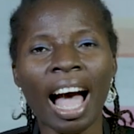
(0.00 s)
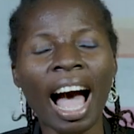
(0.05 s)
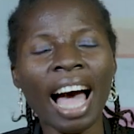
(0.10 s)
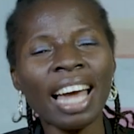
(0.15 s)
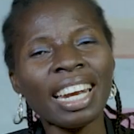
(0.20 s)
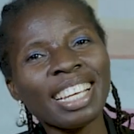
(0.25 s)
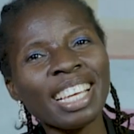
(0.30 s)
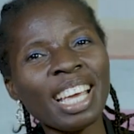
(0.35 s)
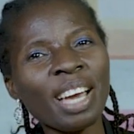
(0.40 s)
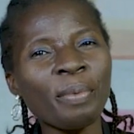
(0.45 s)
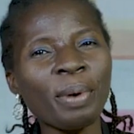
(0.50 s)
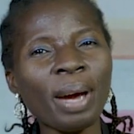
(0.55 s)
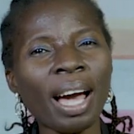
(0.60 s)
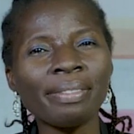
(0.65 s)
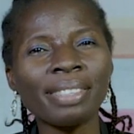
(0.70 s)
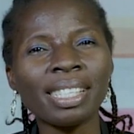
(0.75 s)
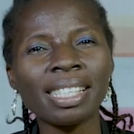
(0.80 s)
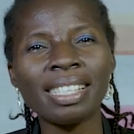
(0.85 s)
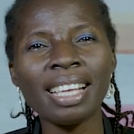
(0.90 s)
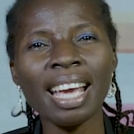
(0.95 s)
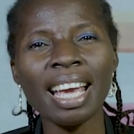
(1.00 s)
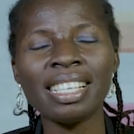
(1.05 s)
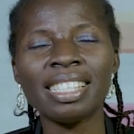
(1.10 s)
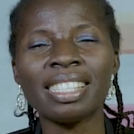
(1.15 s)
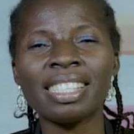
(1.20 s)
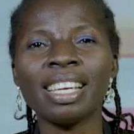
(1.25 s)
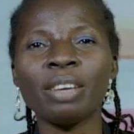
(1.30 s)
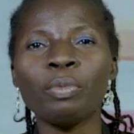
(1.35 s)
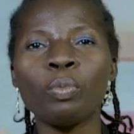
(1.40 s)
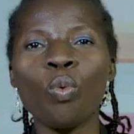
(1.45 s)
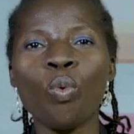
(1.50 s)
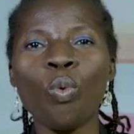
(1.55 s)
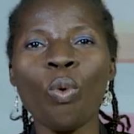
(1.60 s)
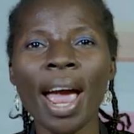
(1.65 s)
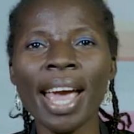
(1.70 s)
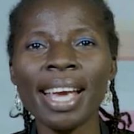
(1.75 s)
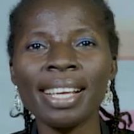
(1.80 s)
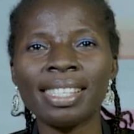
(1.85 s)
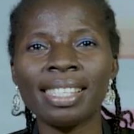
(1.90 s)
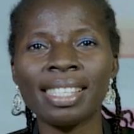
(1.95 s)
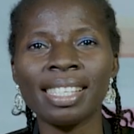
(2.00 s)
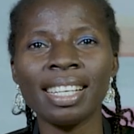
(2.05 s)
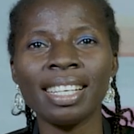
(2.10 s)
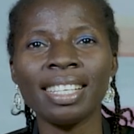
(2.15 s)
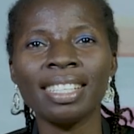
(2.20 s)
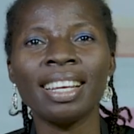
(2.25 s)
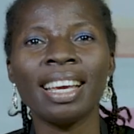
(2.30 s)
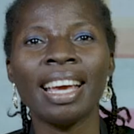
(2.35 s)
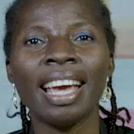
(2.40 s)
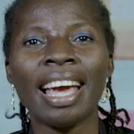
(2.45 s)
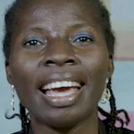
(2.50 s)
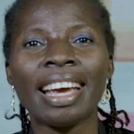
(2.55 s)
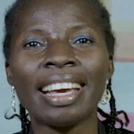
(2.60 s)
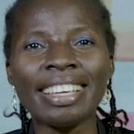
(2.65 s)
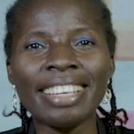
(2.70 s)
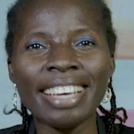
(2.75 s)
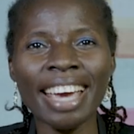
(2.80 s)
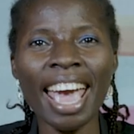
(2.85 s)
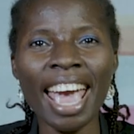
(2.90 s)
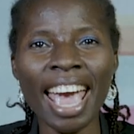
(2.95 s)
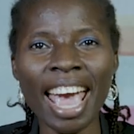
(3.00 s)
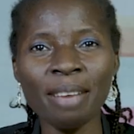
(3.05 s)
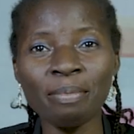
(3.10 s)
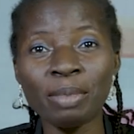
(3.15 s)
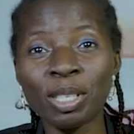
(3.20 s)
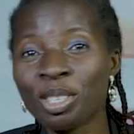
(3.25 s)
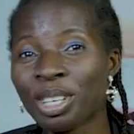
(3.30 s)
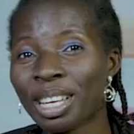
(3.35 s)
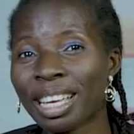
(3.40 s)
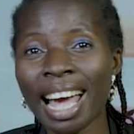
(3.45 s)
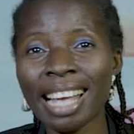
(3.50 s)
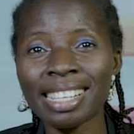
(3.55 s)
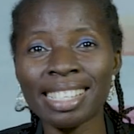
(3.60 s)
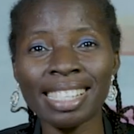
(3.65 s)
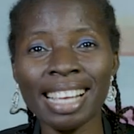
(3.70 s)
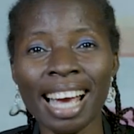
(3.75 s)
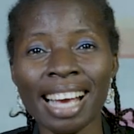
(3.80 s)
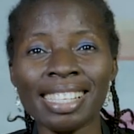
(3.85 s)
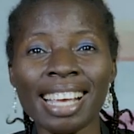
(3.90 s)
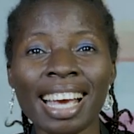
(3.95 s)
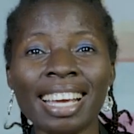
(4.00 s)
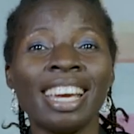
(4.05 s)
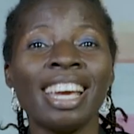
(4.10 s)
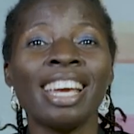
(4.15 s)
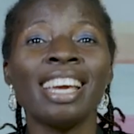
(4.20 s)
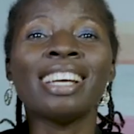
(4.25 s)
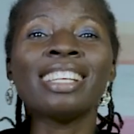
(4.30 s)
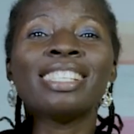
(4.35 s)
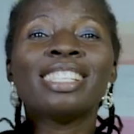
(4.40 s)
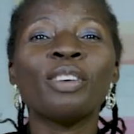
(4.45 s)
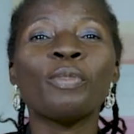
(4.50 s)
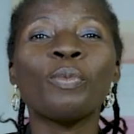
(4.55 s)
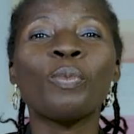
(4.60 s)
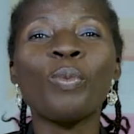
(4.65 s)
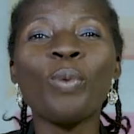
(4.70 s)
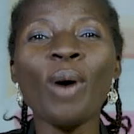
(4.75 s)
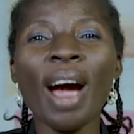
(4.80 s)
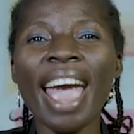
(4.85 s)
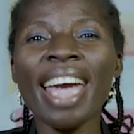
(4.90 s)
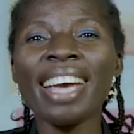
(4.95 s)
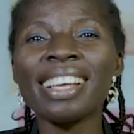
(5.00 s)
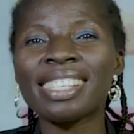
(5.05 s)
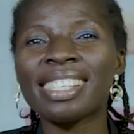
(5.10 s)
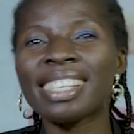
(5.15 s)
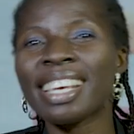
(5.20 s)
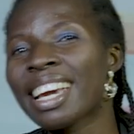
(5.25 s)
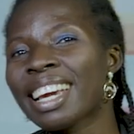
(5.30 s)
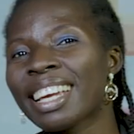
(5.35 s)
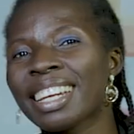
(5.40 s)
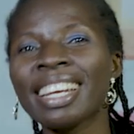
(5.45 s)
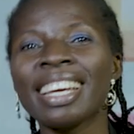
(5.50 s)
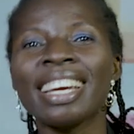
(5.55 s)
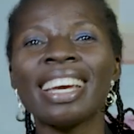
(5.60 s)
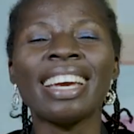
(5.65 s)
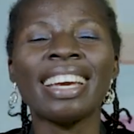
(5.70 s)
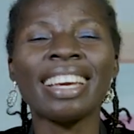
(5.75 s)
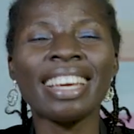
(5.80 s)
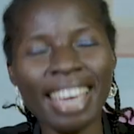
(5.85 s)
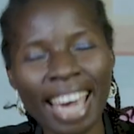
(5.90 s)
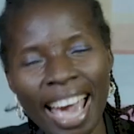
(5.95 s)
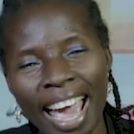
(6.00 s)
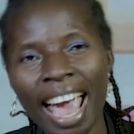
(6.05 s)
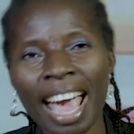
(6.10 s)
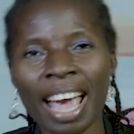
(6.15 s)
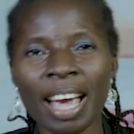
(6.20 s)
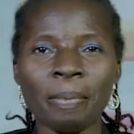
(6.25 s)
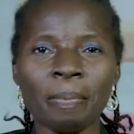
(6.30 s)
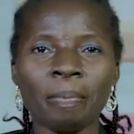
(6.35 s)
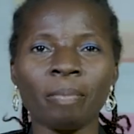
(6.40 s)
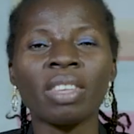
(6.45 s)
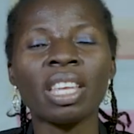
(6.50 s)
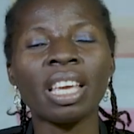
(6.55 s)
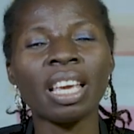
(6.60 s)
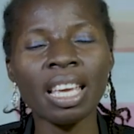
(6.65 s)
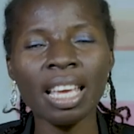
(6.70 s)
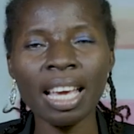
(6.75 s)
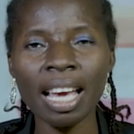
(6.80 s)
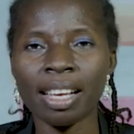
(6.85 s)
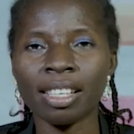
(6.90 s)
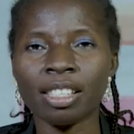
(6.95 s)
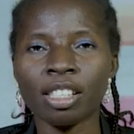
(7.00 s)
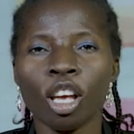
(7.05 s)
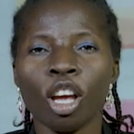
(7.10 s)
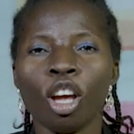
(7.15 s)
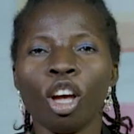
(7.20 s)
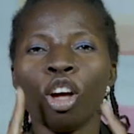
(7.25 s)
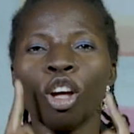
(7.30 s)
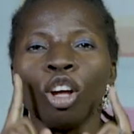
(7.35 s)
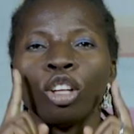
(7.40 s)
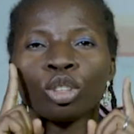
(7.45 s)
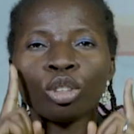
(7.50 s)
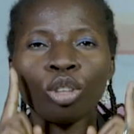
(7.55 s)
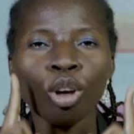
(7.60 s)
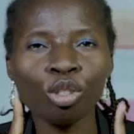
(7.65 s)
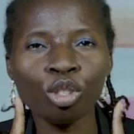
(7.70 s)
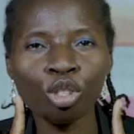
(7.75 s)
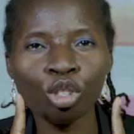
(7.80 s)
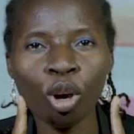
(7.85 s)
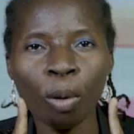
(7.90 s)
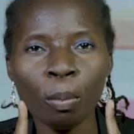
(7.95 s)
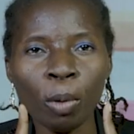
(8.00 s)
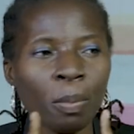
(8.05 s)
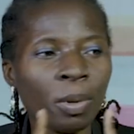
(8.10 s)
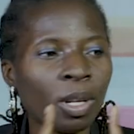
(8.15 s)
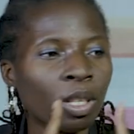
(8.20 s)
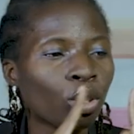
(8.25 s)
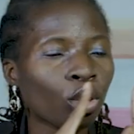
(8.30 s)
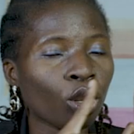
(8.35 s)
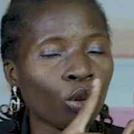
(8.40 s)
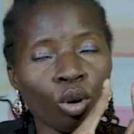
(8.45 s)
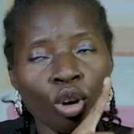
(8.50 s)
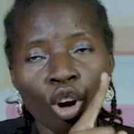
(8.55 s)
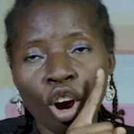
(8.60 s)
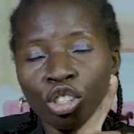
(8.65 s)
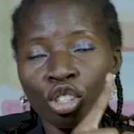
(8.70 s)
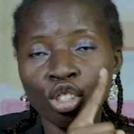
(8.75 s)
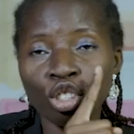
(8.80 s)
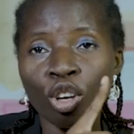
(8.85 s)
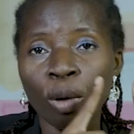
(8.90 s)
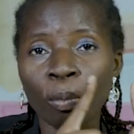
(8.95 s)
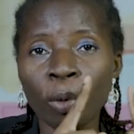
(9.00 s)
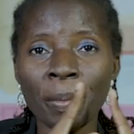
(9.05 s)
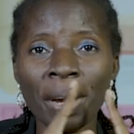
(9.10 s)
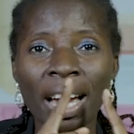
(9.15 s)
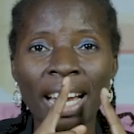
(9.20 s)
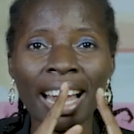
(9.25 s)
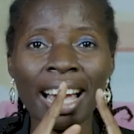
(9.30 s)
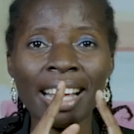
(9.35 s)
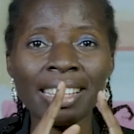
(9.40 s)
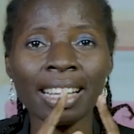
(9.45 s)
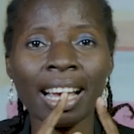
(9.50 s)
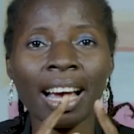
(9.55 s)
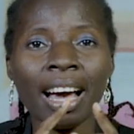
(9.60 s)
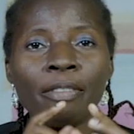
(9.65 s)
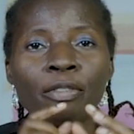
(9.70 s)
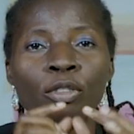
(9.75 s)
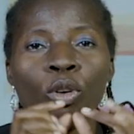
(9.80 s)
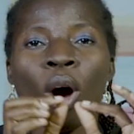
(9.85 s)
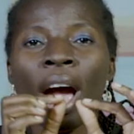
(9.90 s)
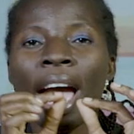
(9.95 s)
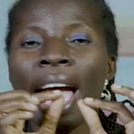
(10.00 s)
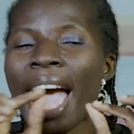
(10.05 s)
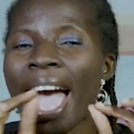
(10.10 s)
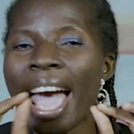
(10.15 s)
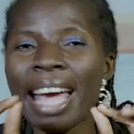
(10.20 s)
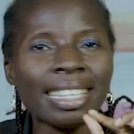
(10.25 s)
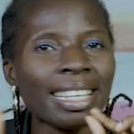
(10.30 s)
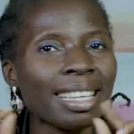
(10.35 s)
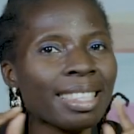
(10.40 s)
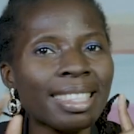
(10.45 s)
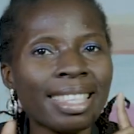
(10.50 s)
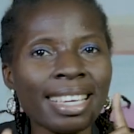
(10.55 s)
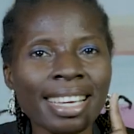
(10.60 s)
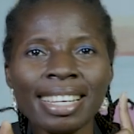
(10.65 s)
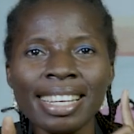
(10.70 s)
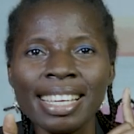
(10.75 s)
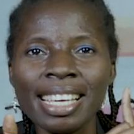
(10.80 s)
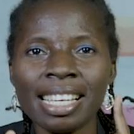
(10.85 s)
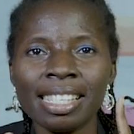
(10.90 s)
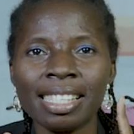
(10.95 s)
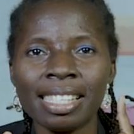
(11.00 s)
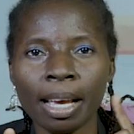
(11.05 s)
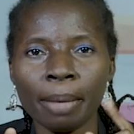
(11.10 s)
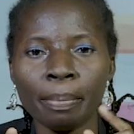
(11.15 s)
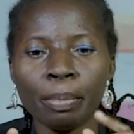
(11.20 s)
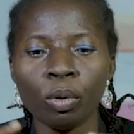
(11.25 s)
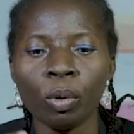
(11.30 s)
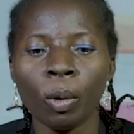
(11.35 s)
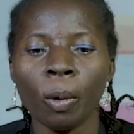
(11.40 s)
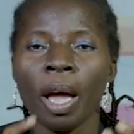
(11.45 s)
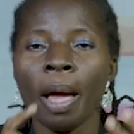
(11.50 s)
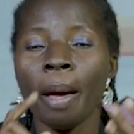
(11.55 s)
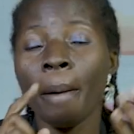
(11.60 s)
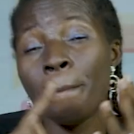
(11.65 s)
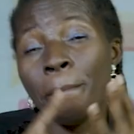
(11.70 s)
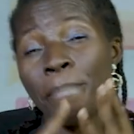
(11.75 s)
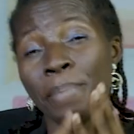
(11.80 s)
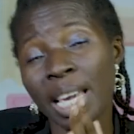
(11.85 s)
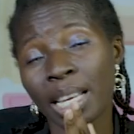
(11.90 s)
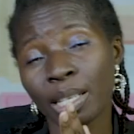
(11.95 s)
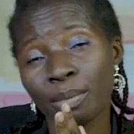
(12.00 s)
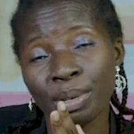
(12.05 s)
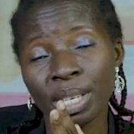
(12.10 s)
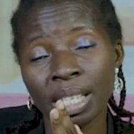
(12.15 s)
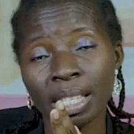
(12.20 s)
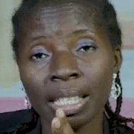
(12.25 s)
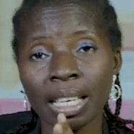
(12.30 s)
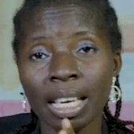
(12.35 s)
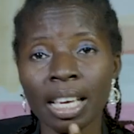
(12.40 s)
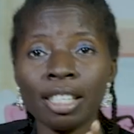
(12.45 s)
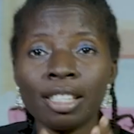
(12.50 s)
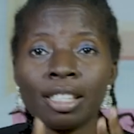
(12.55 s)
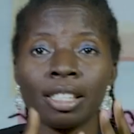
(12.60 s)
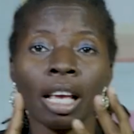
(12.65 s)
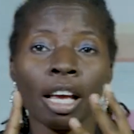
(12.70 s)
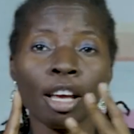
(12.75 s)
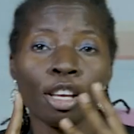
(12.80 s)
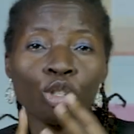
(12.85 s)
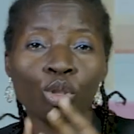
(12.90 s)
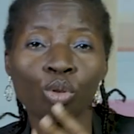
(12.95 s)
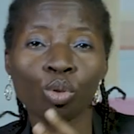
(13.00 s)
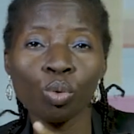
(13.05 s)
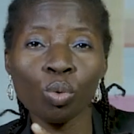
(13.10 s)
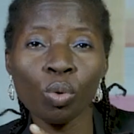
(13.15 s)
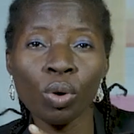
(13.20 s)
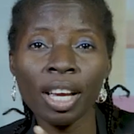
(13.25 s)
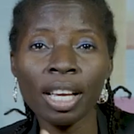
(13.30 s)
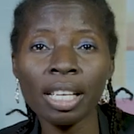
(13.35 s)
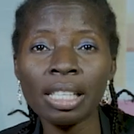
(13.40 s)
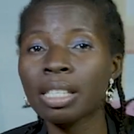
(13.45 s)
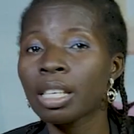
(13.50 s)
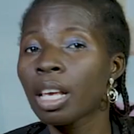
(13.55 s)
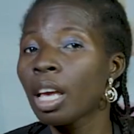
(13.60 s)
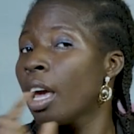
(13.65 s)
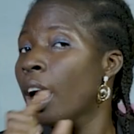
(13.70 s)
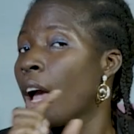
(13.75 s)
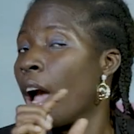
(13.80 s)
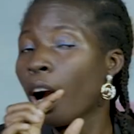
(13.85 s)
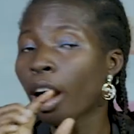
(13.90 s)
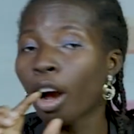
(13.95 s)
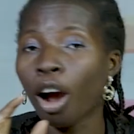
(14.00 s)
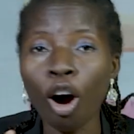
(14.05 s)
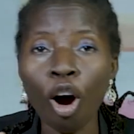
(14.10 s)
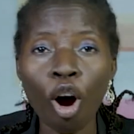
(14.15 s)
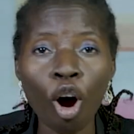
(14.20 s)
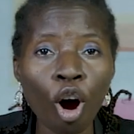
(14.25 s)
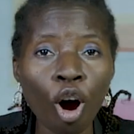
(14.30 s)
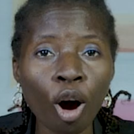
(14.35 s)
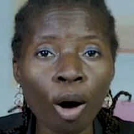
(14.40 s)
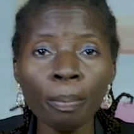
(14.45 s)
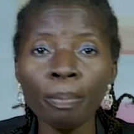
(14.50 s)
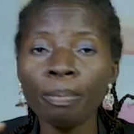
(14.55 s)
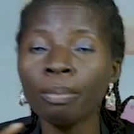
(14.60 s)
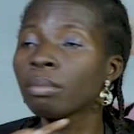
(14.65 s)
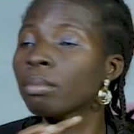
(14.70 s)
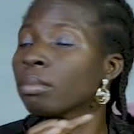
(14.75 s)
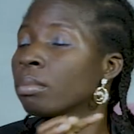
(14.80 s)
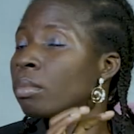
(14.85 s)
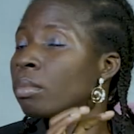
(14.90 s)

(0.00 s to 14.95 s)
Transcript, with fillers: And the game we have today is the waiting game. Did you get it? I said the waiting Game. Yes. Talk to your mommy. run to your mommy and ask her for anything eatable. Be biscuits, sweets, gum,